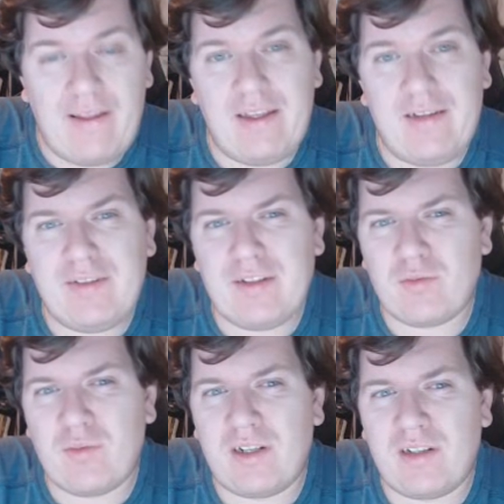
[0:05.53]
If there's
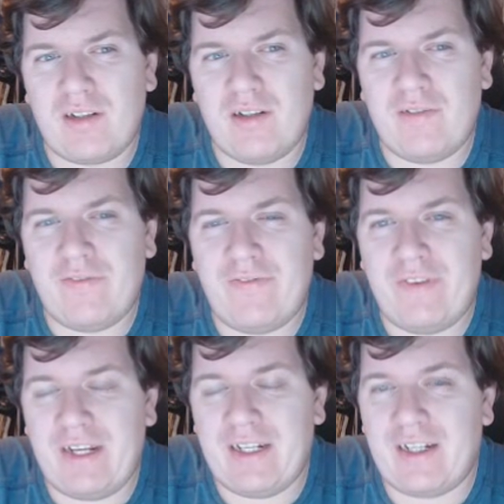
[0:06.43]
one good
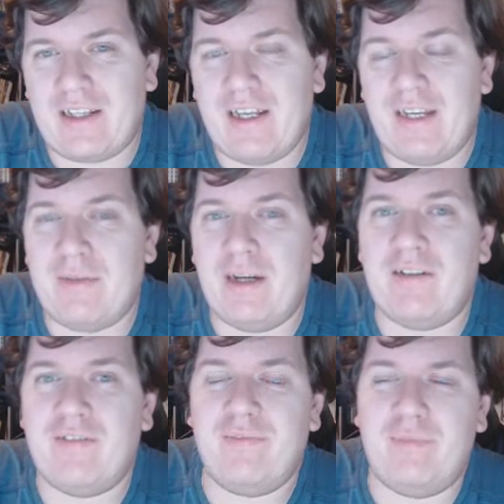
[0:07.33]
thing that came
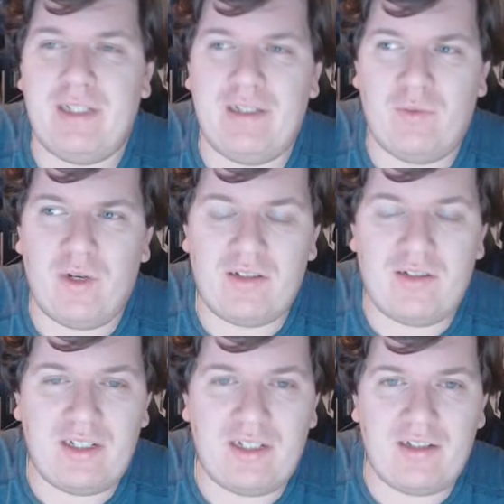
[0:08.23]
out of me
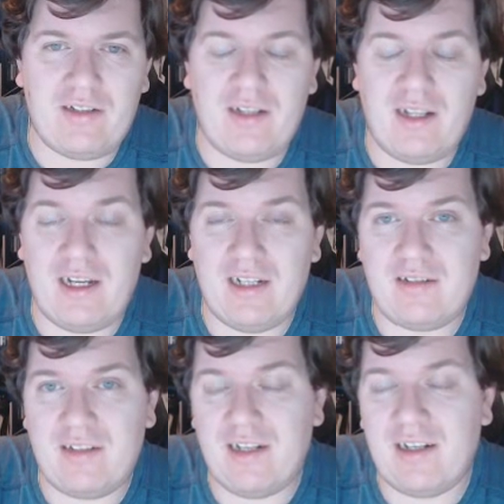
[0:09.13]
watching The
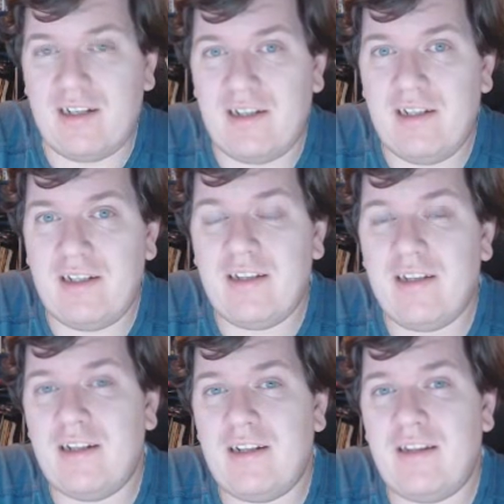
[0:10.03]
Last Jedi,
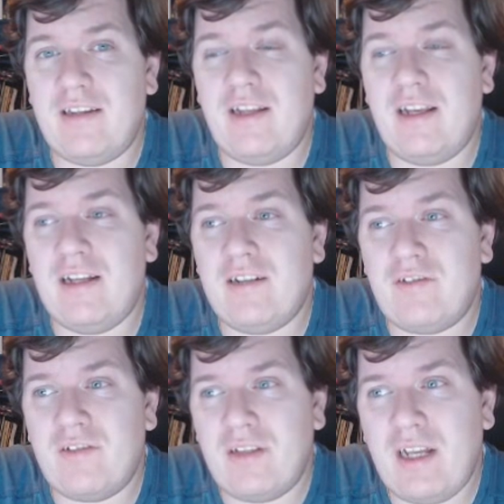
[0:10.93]
then
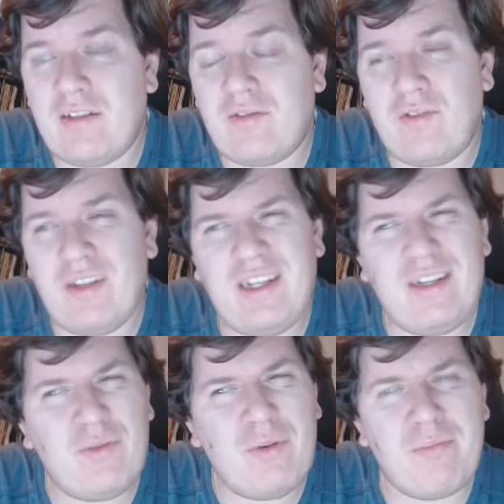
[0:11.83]
it's that
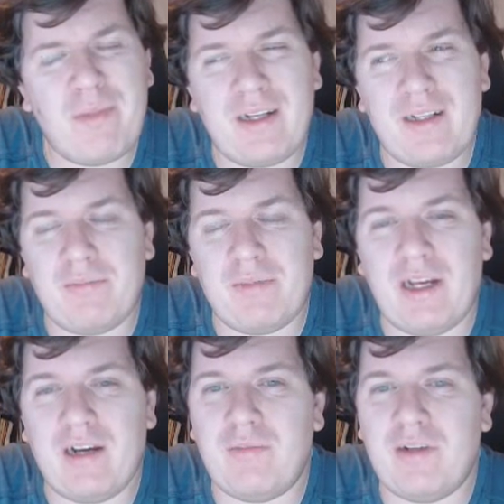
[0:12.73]
it reminded me
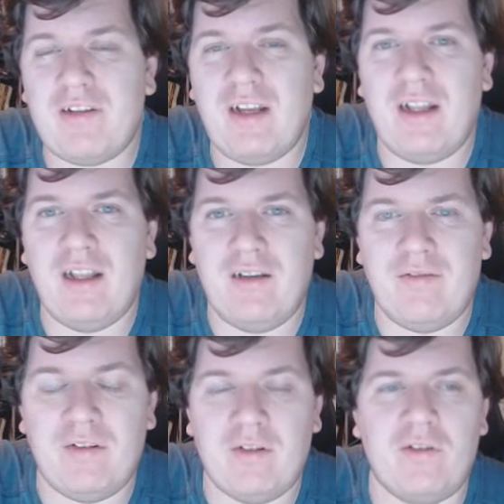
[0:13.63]
how much I
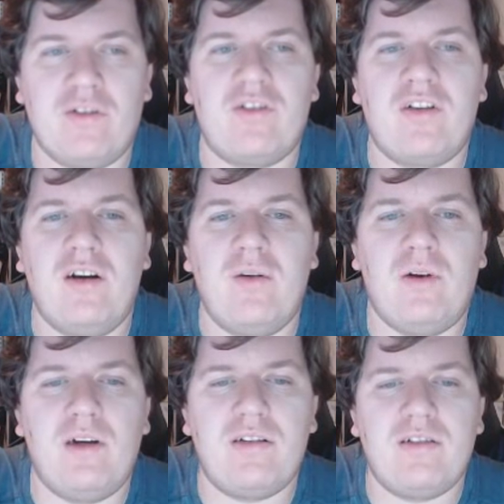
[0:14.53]
love old Star
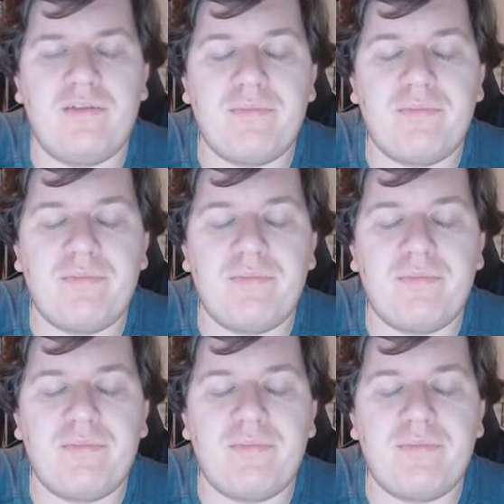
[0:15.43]
Wars.